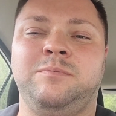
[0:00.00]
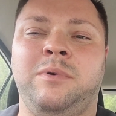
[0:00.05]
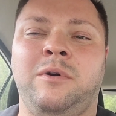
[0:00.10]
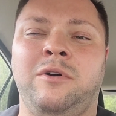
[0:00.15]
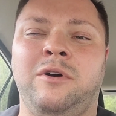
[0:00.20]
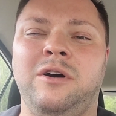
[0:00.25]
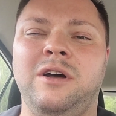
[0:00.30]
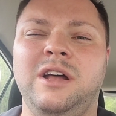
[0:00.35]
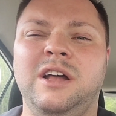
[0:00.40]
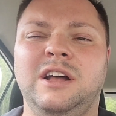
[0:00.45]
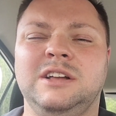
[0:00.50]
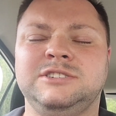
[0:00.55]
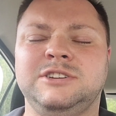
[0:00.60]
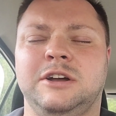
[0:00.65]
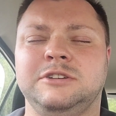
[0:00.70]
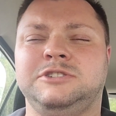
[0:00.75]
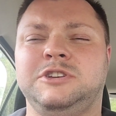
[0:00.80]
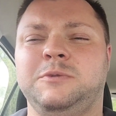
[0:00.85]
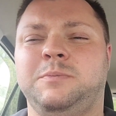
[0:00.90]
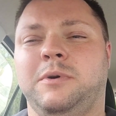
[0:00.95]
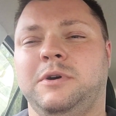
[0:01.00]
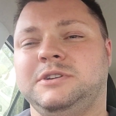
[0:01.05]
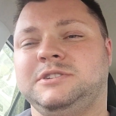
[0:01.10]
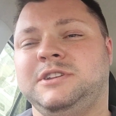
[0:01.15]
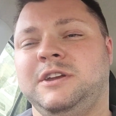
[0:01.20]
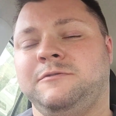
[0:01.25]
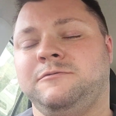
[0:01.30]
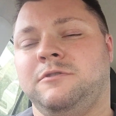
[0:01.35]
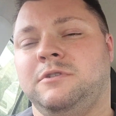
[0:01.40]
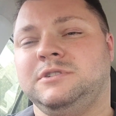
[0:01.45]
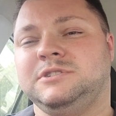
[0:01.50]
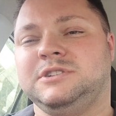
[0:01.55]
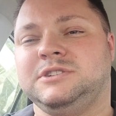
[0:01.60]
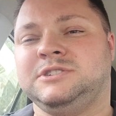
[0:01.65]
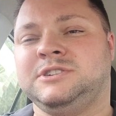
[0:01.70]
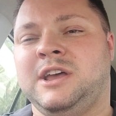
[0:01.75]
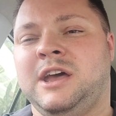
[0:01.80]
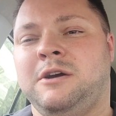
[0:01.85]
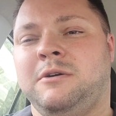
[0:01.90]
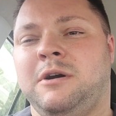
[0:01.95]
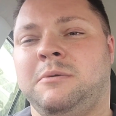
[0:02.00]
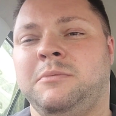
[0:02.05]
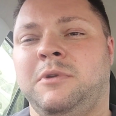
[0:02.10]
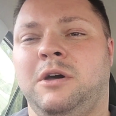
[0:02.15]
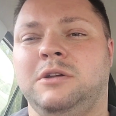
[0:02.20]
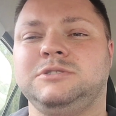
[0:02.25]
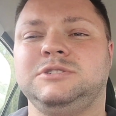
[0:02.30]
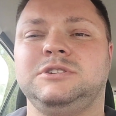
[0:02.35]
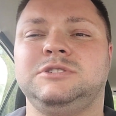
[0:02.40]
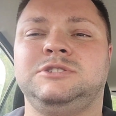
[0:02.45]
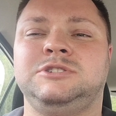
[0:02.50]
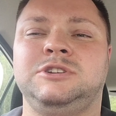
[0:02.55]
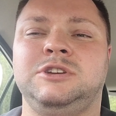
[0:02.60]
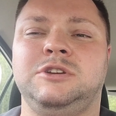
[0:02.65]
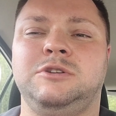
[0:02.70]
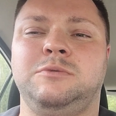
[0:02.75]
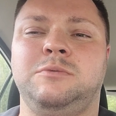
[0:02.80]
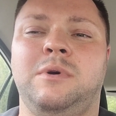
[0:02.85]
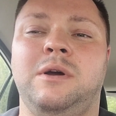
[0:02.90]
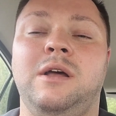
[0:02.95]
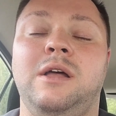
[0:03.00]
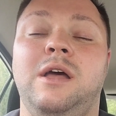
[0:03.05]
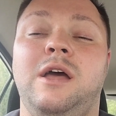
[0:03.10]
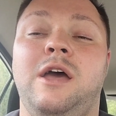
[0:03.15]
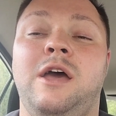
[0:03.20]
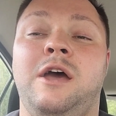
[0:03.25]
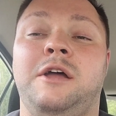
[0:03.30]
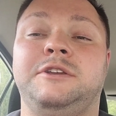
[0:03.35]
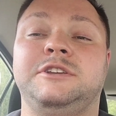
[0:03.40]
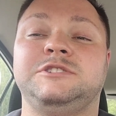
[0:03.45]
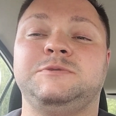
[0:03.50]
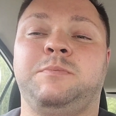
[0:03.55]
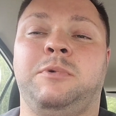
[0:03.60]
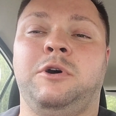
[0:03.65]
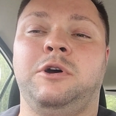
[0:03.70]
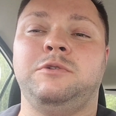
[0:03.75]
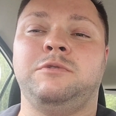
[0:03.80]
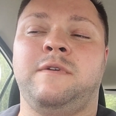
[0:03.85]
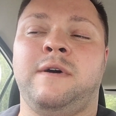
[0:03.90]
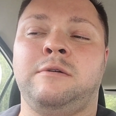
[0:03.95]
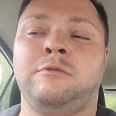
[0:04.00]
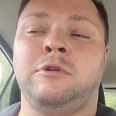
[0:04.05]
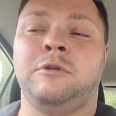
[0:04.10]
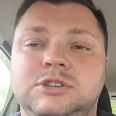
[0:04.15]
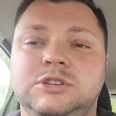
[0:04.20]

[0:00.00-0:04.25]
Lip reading: but still 2 points difference, so I'm not too disappointed with that one.